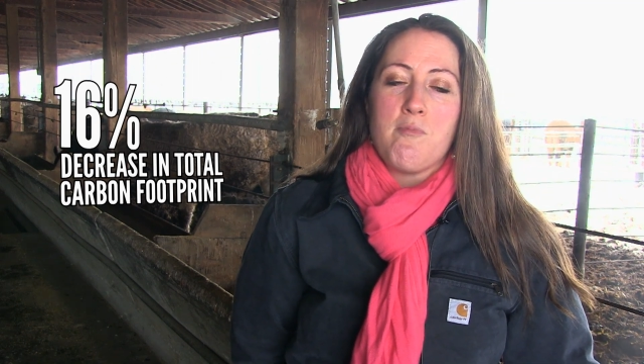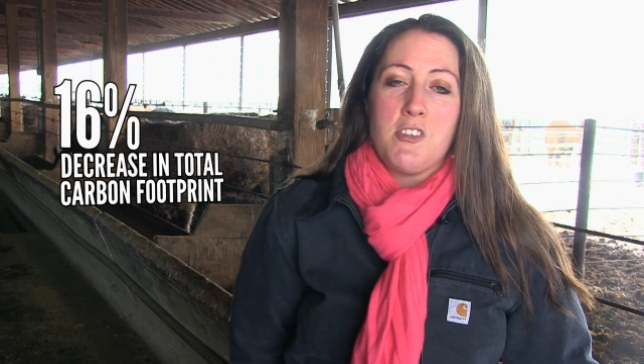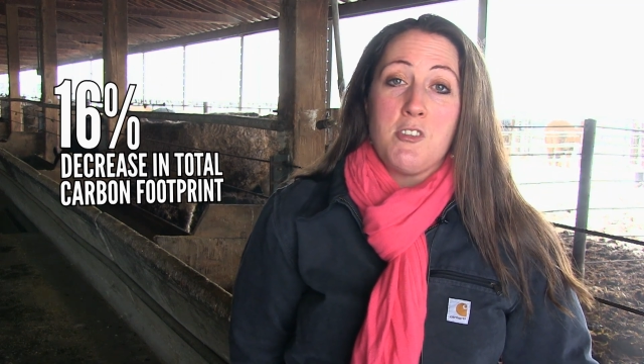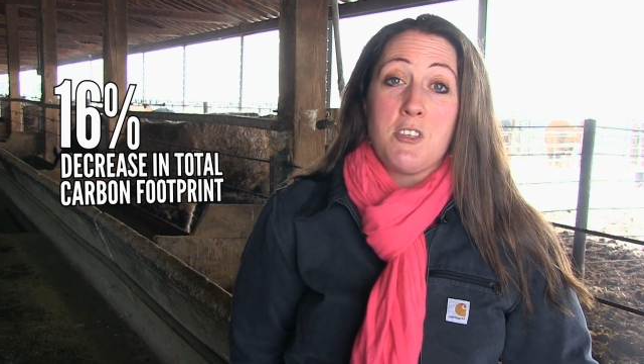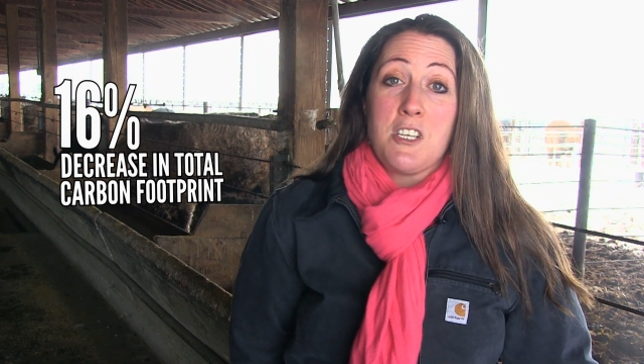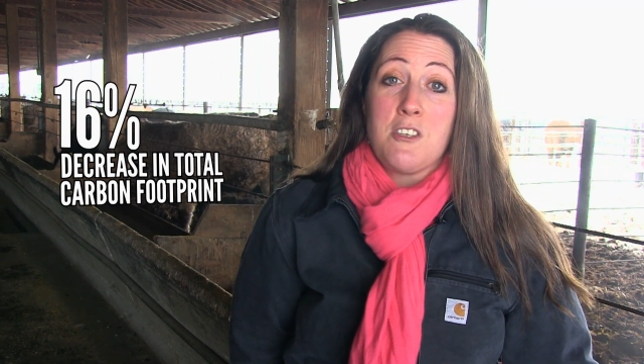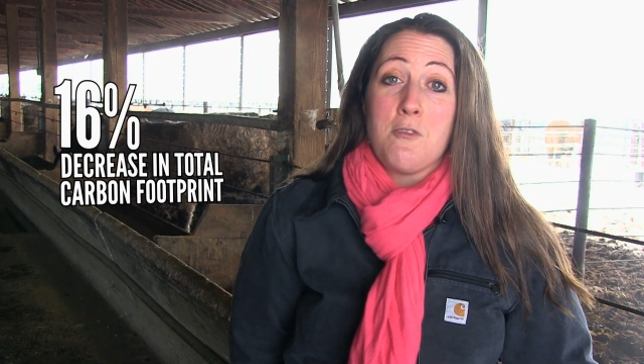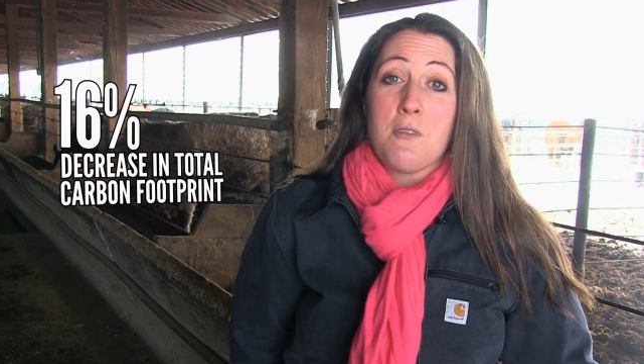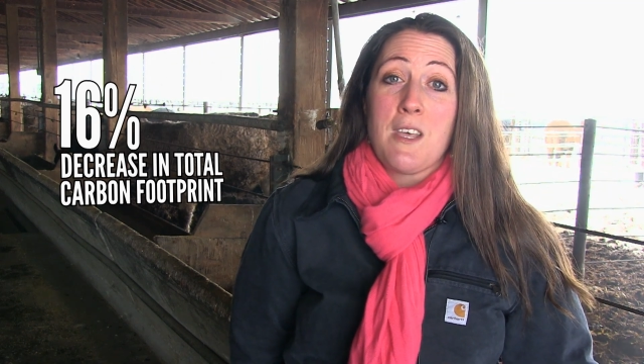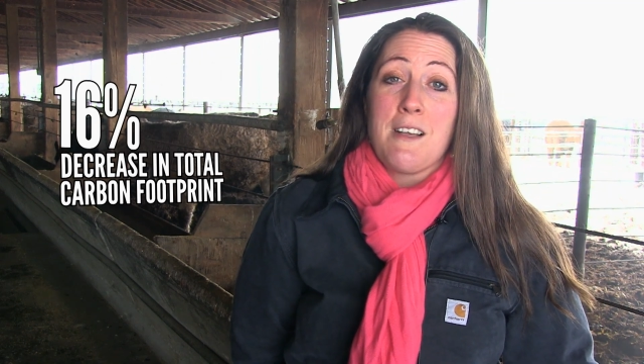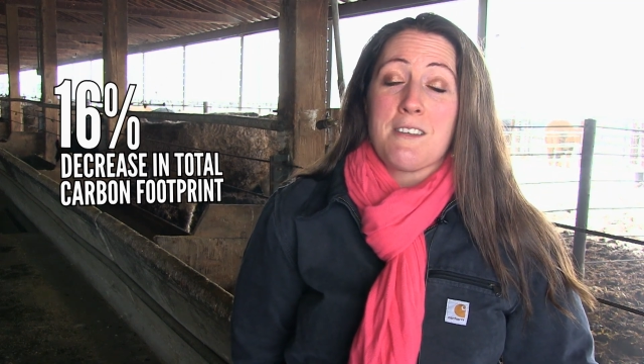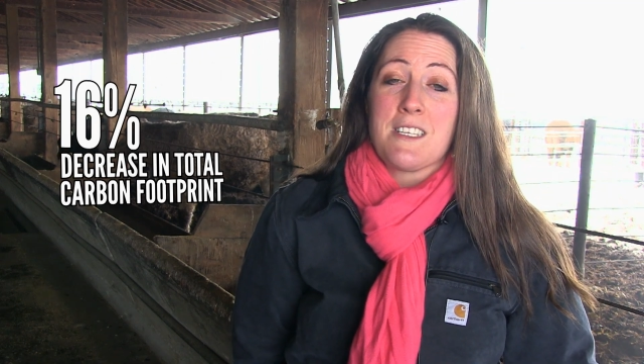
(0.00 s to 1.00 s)
produced in
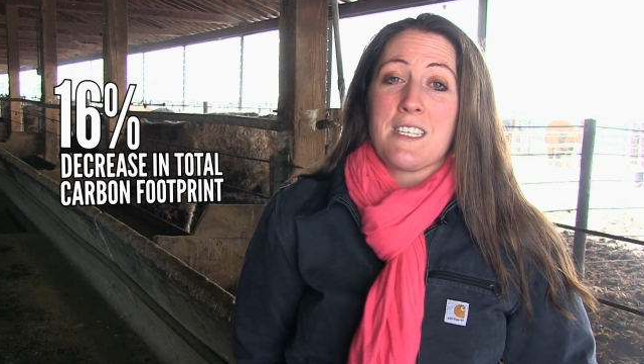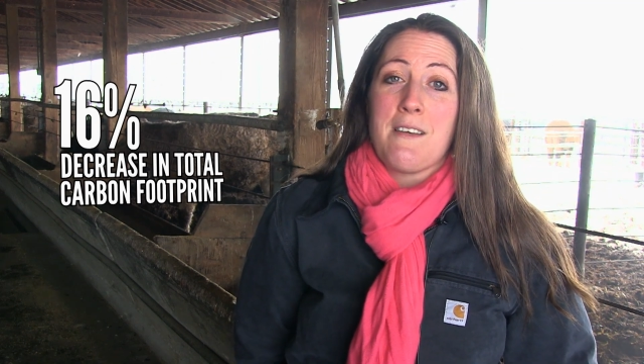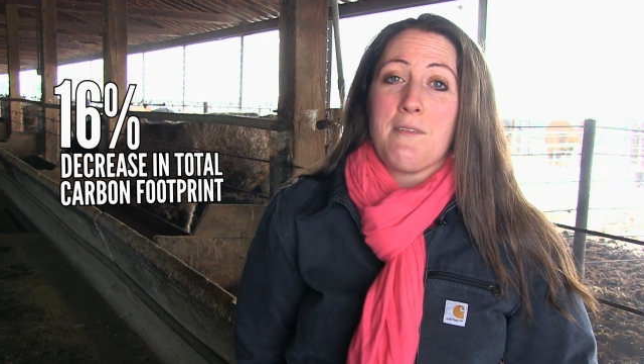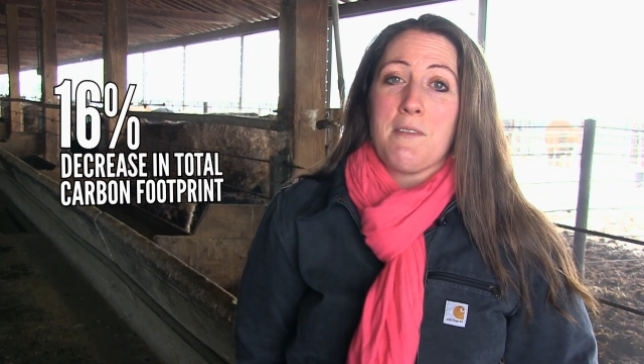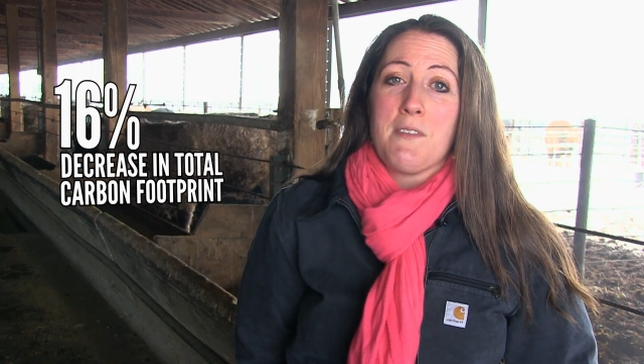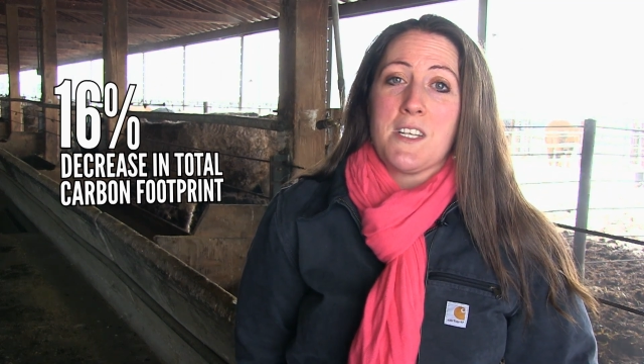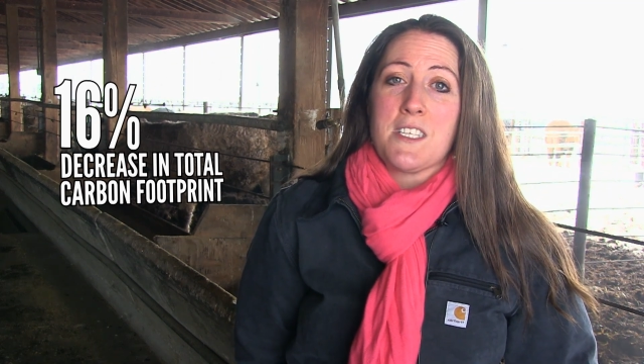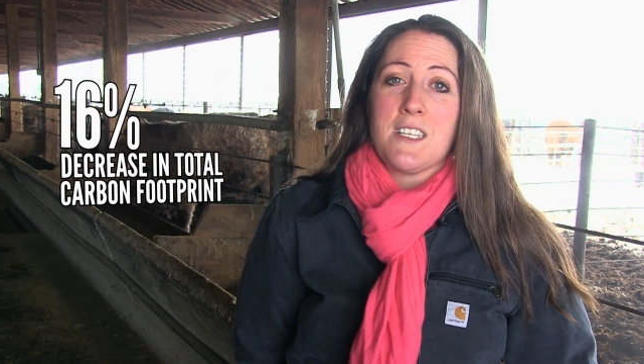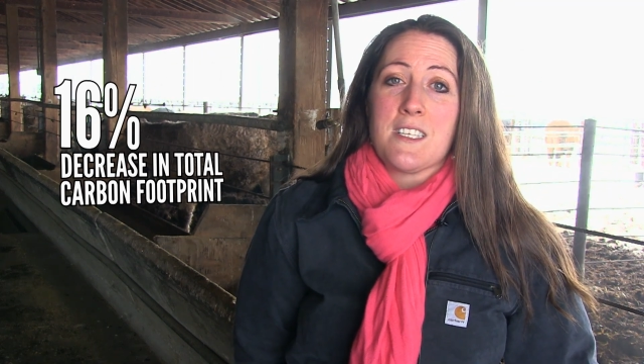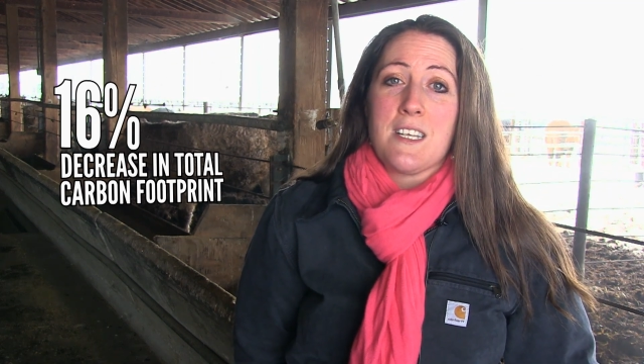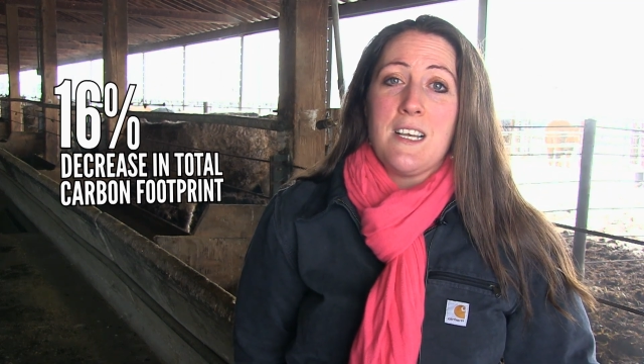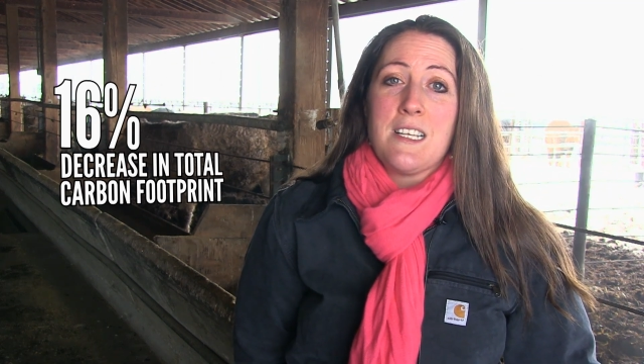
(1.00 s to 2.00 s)
2007
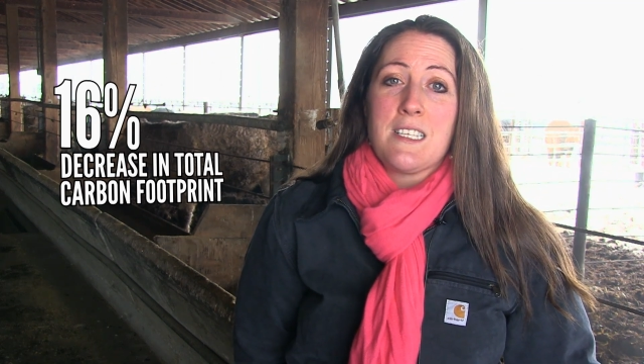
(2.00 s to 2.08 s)
versus